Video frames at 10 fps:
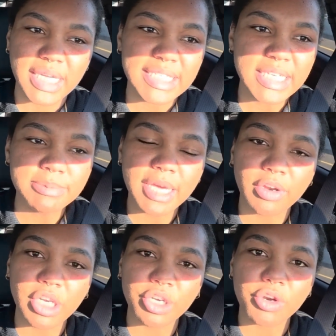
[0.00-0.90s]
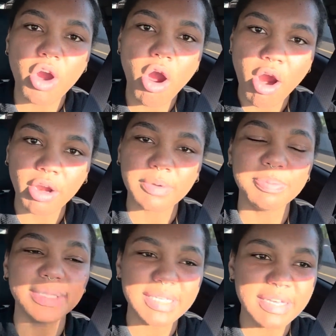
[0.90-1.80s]
Deep down in your heart,
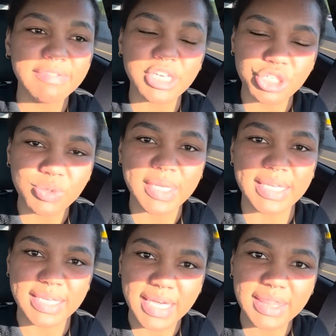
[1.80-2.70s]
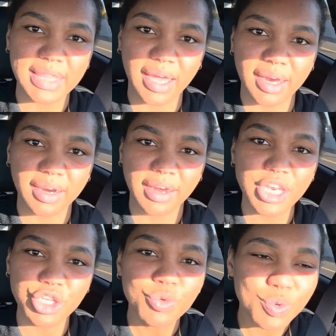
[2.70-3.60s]
believe that you can get there,
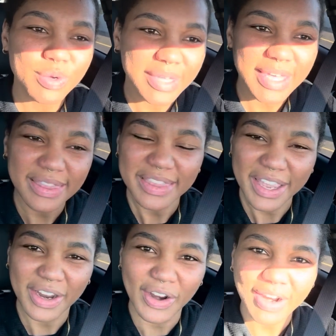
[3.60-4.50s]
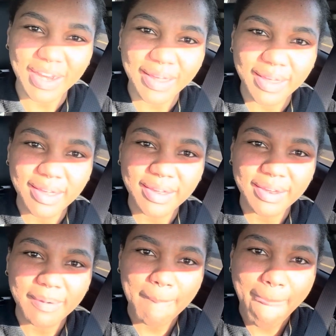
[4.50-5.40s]
and you will get there.
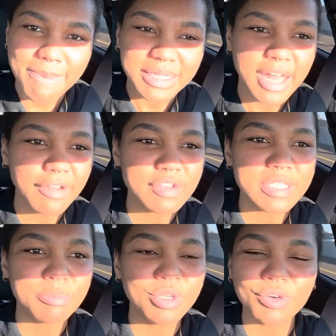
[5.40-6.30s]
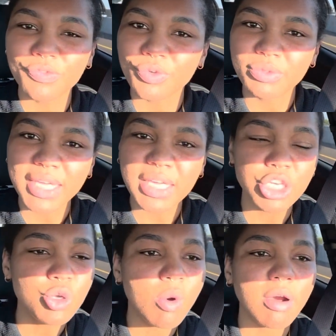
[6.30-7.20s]
Life is a beautiful thing,
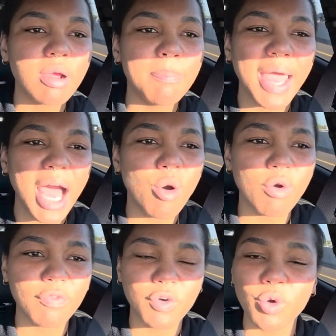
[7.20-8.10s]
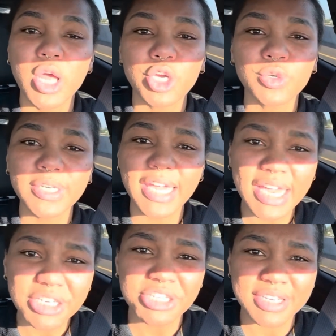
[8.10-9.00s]
and you are a powerful
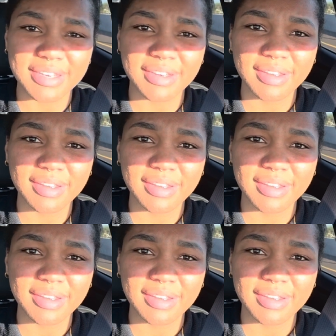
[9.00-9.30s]
creation.